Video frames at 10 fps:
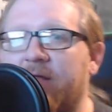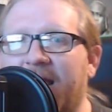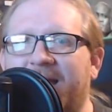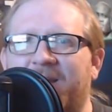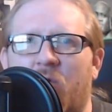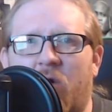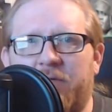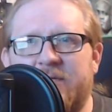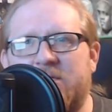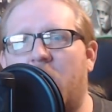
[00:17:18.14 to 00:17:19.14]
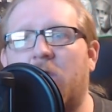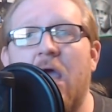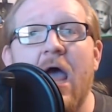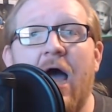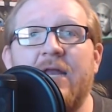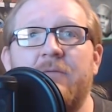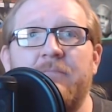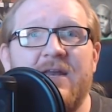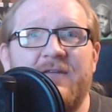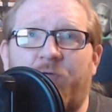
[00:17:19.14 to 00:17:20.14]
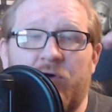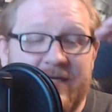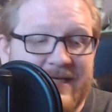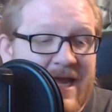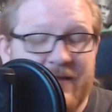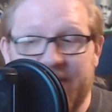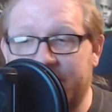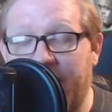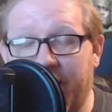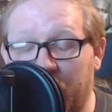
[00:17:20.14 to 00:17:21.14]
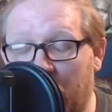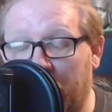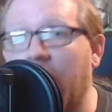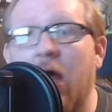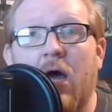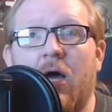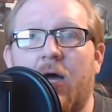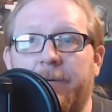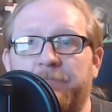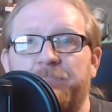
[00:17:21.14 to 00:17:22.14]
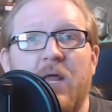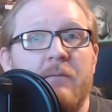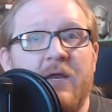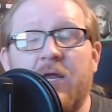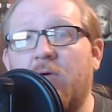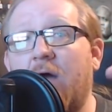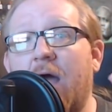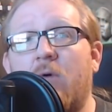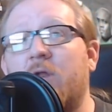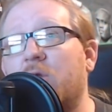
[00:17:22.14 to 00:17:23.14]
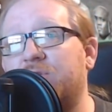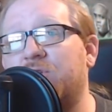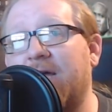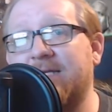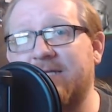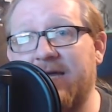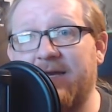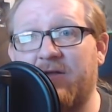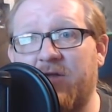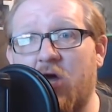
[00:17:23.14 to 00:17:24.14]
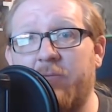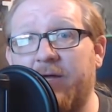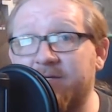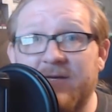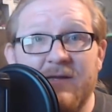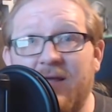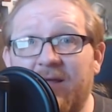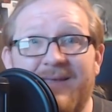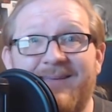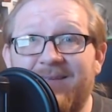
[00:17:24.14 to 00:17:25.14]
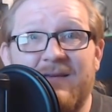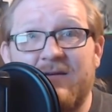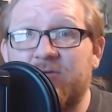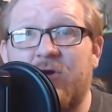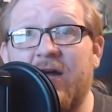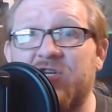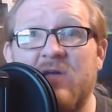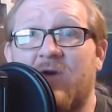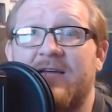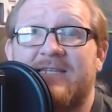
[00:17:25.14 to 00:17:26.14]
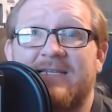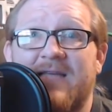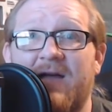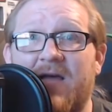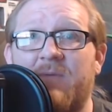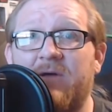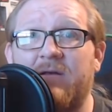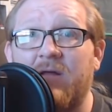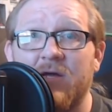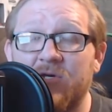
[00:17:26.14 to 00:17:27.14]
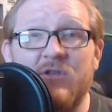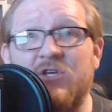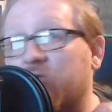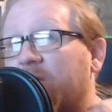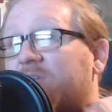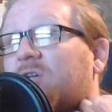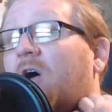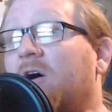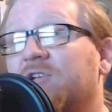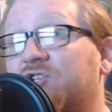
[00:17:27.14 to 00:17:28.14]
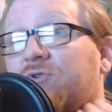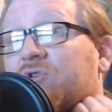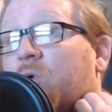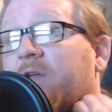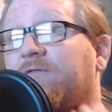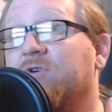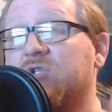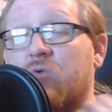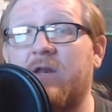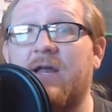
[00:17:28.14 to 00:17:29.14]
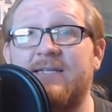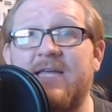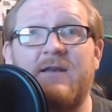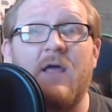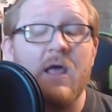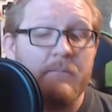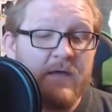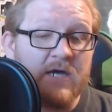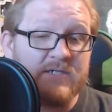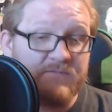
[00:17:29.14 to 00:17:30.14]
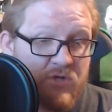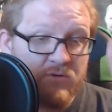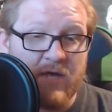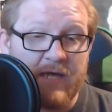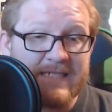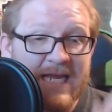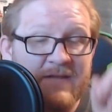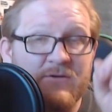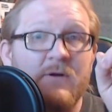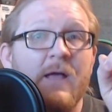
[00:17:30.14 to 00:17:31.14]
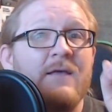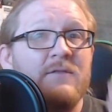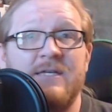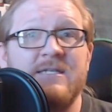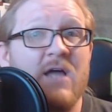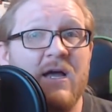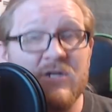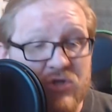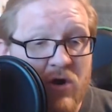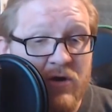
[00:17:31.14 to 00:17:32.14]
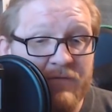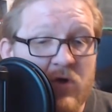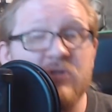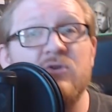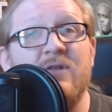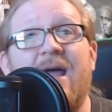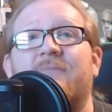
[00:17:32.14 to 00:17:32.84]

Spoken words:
that I had to go on this long. I didn't mean for it to take this damn long. But anyway, I want to know what you guys think down in the comments. Crash Team Racing's not coming to the Switch on June 21st, 2019 because of two things. Either it's not a strong enough console and they